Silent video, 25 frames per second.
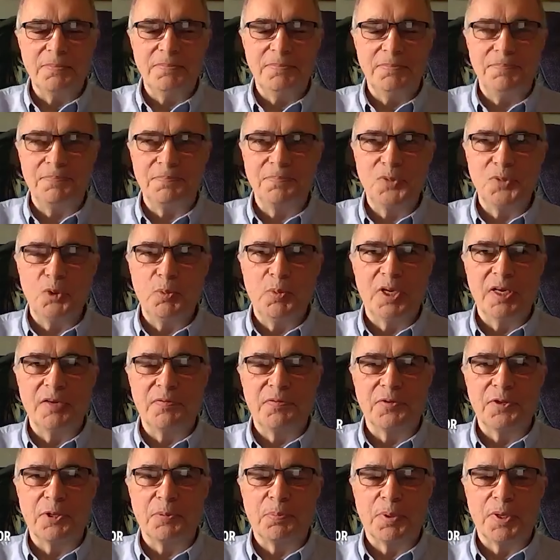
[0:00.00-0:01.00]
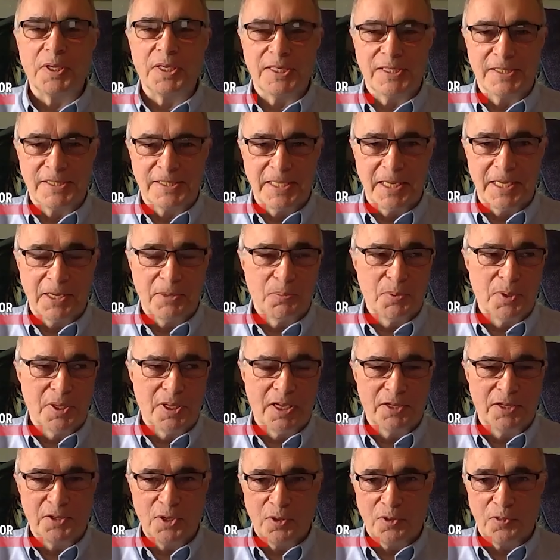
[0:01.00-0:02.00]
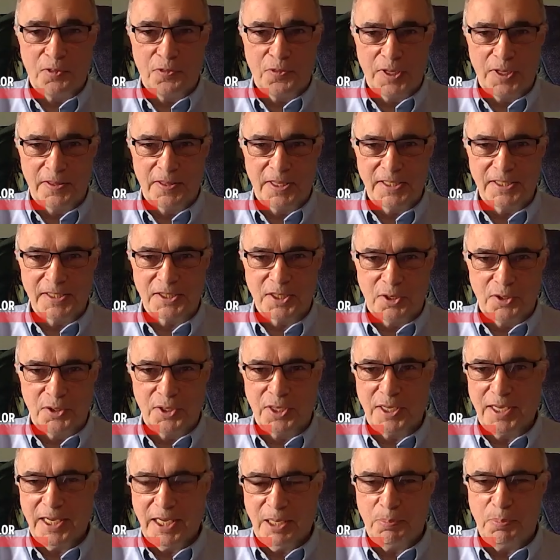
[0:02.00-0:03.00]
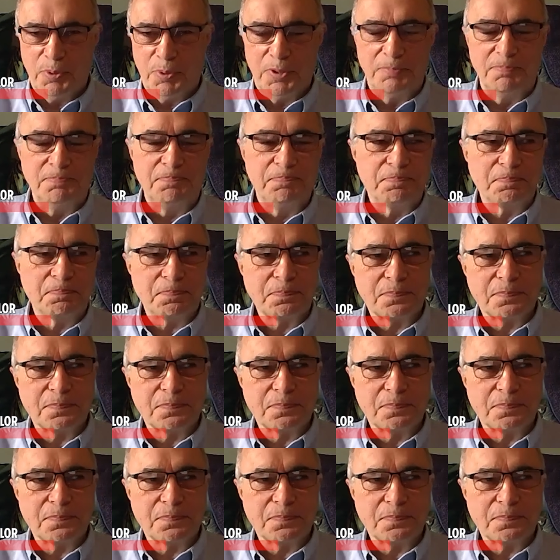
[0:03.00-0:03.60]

More money for the police, yeah. Well, I don't think that's going to happen.